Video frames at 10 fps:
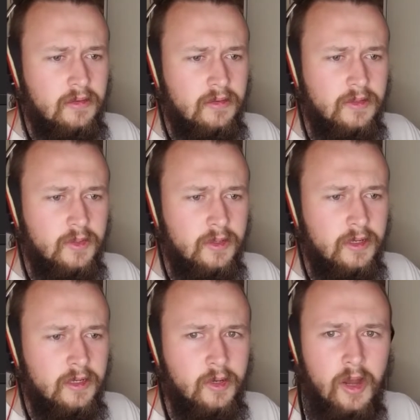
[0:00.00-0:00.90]
sort
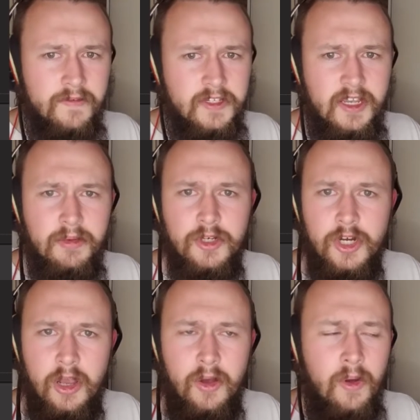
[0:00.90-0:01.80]
of coffee table
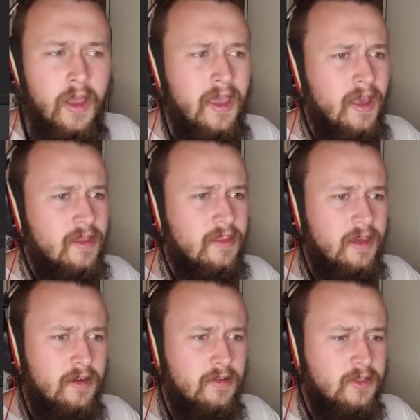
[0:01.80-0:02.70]
show.
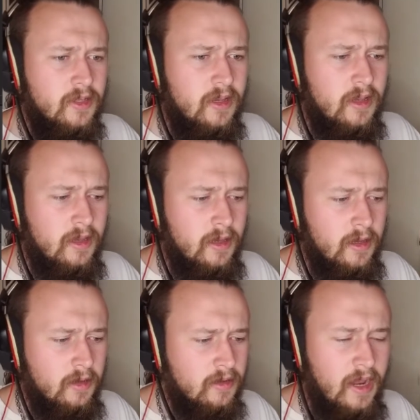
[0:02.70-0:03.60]
There's
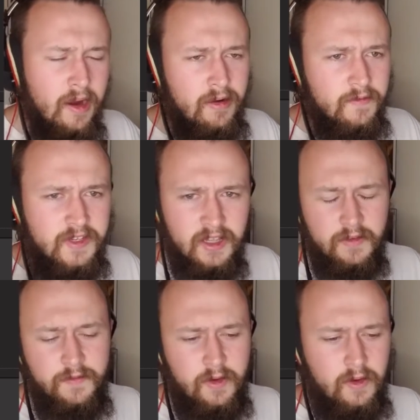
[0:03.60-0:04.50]
uh, narrative
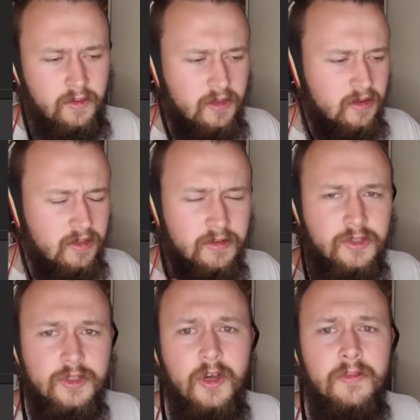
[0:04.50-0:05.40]
telephone. There, there's
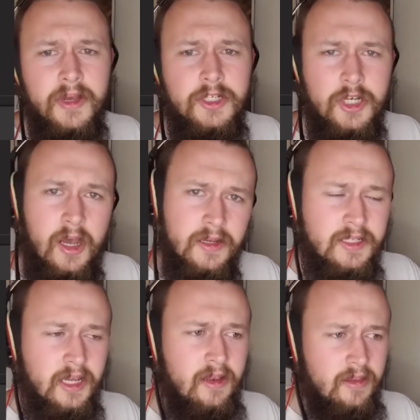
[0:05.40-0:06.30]
so much
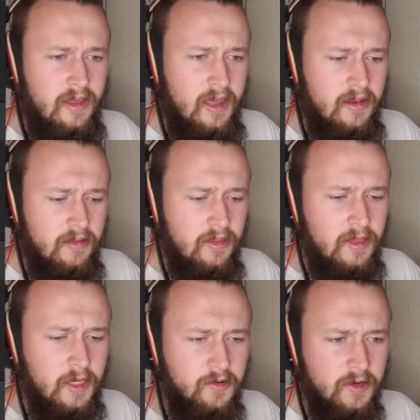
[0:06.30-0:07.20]
content that
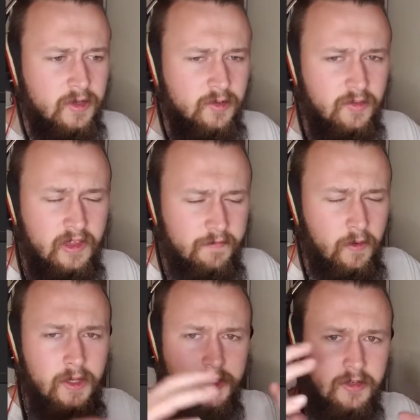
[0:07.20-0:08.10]
the critical that
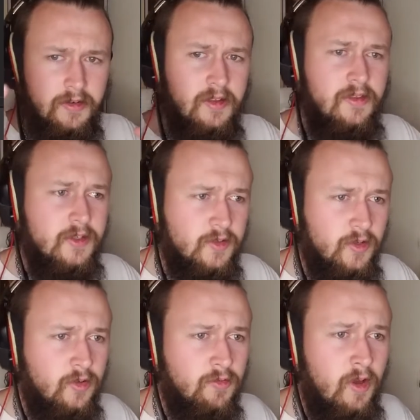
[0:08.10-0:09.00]
falls underneath this
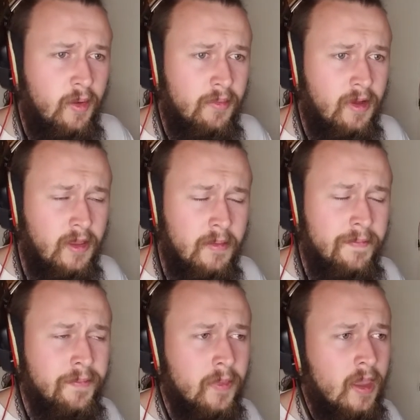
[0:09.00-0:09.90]
Critical Role umbrella
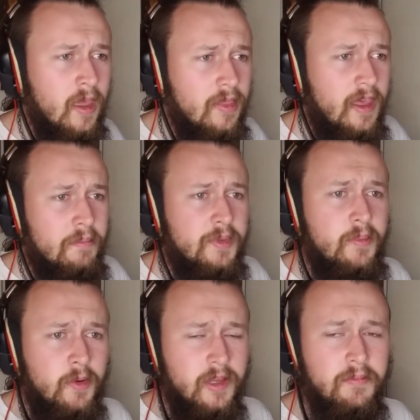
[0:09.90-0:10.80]
that
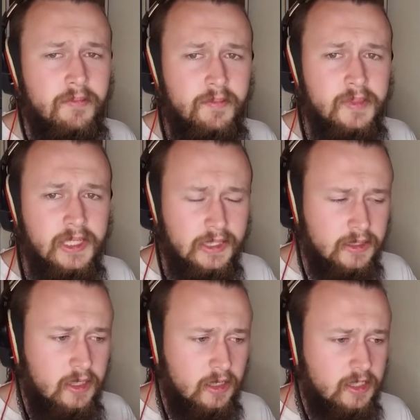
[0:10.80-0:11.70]
people can get
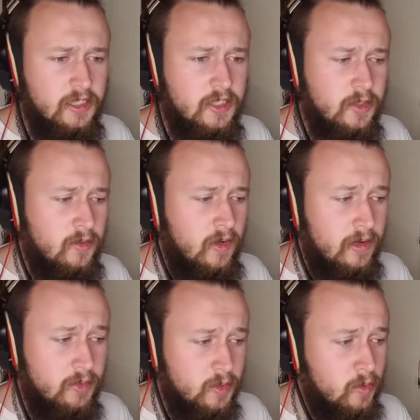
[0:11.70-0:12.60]
sucked into and
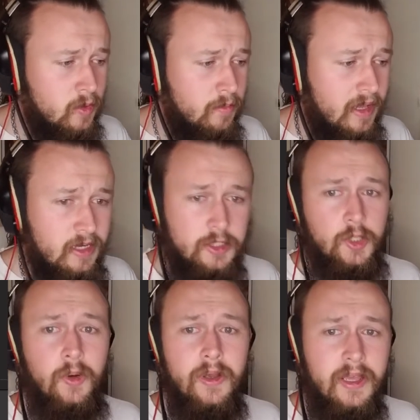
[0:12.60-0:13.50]
absorb and
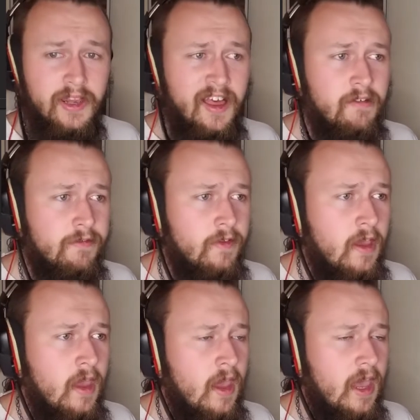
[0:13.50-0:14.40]
enjoy and love.
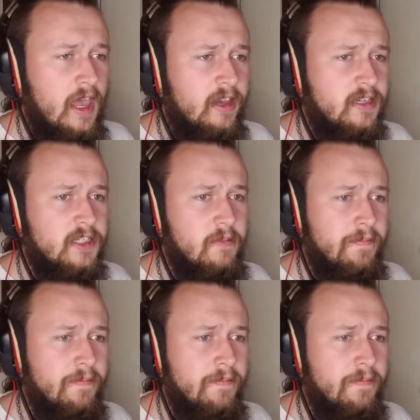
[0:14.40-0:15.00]
And